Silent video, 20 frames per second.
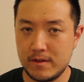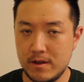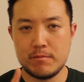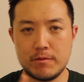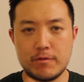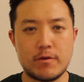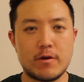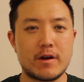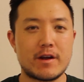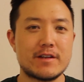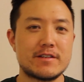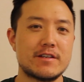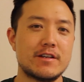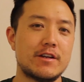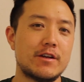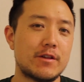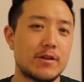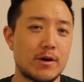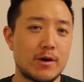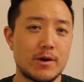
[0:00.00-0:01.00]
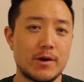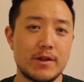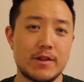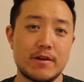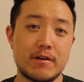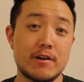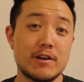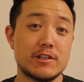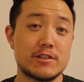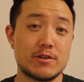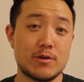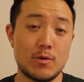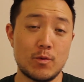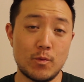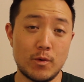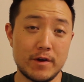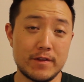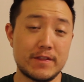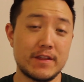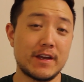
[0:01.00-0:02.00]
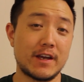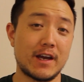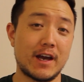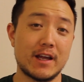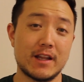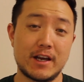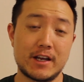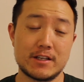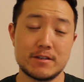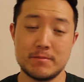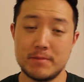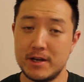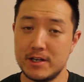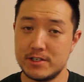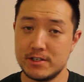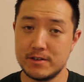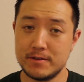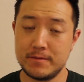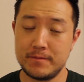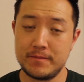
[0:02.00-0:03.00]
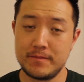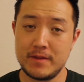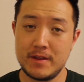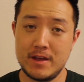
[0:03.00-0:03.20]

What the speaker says: Before I continue though, there is one thing I like to mention,